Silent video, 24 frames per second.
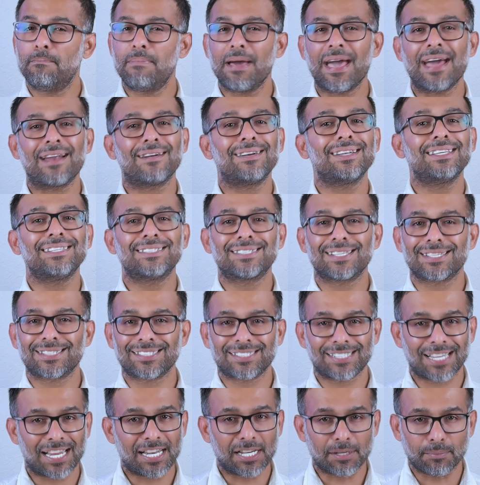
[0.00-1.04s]
barely
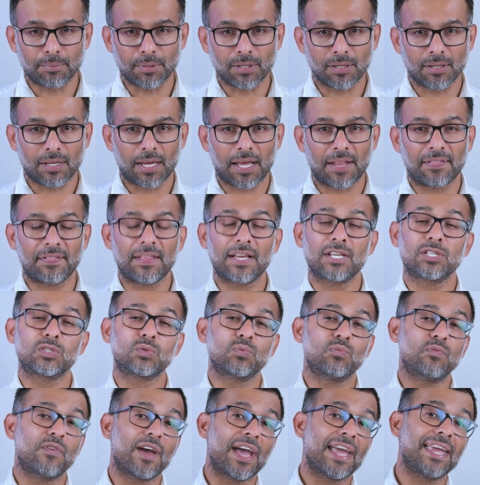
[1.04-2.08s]
sustainable and there's
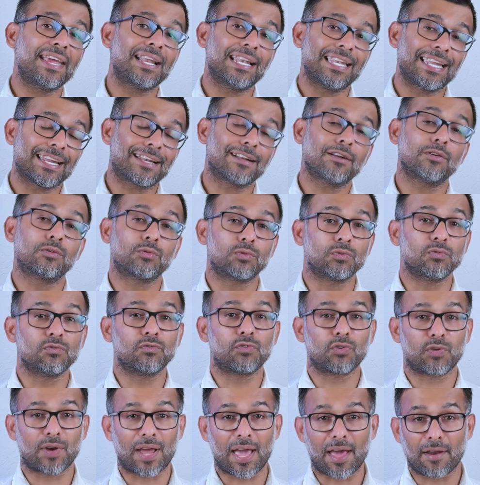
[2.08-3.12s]
very little room
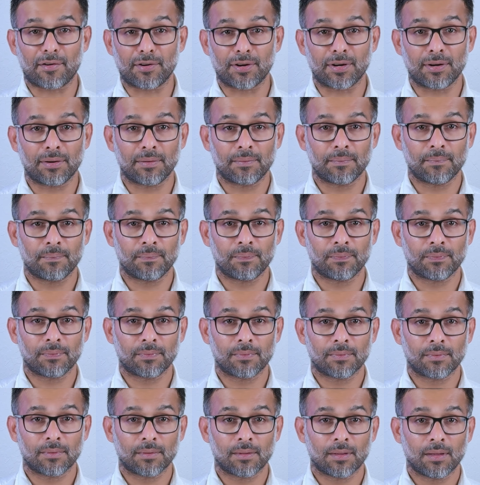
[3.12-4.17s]
for error.
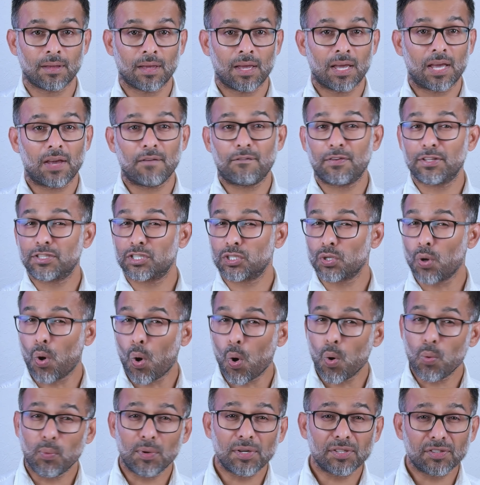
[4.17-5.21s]
If it's
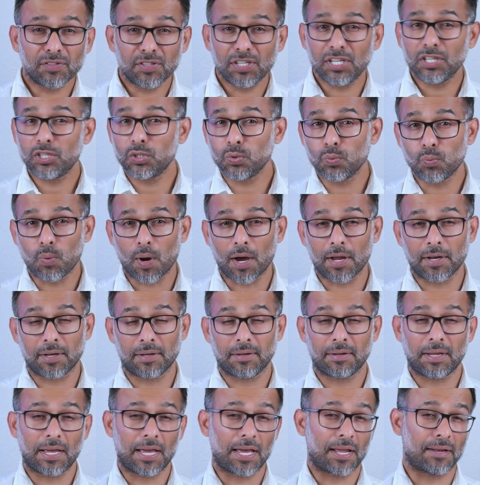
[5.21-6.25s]
over 3 to
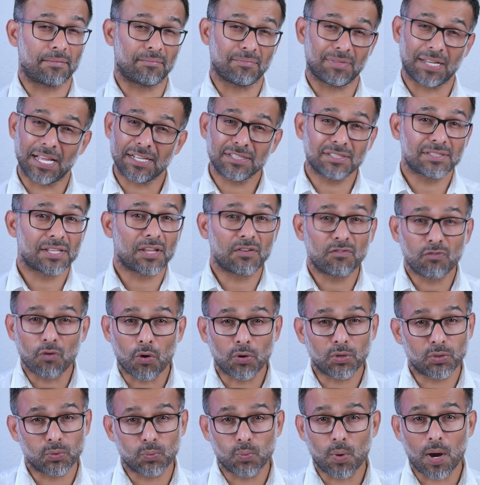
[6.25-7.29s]
1 and less than
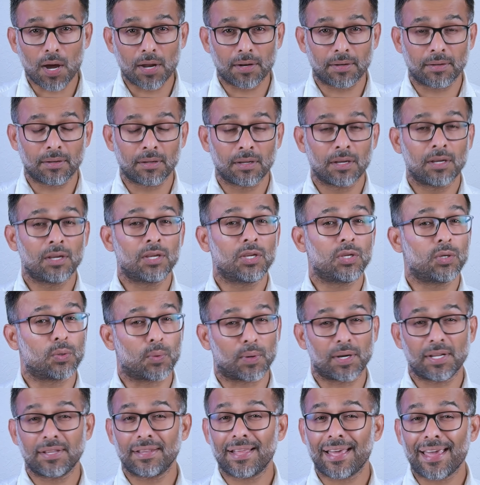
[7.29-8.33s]
4 to 1, you
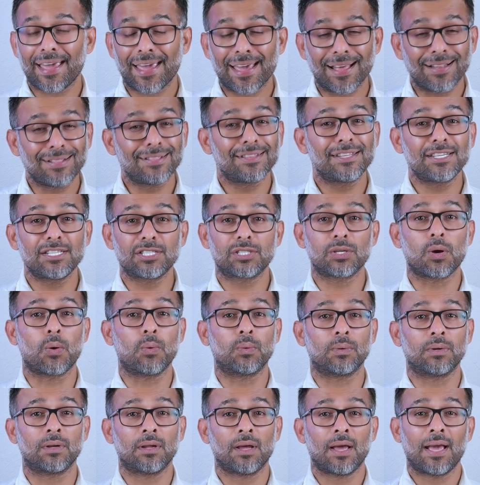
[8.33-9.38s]
are in the healthy
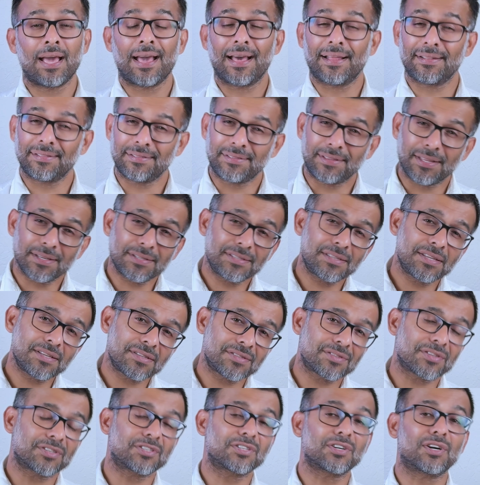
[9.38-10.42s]
zone, and this
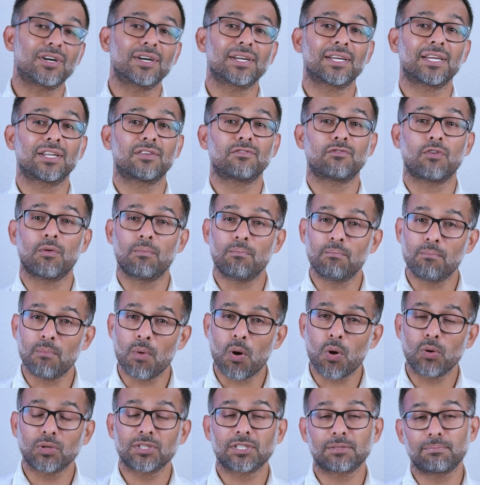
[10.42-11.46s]
is the target for
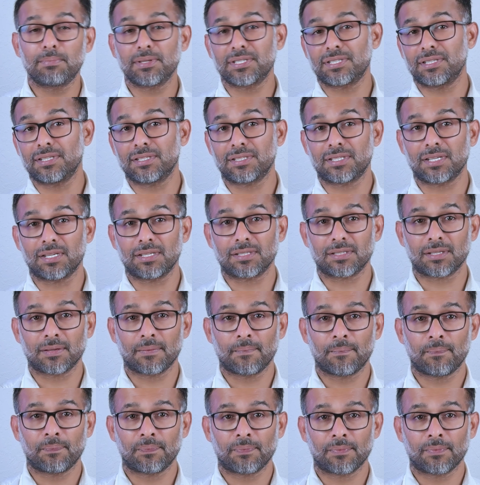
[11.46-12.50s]
most businesses.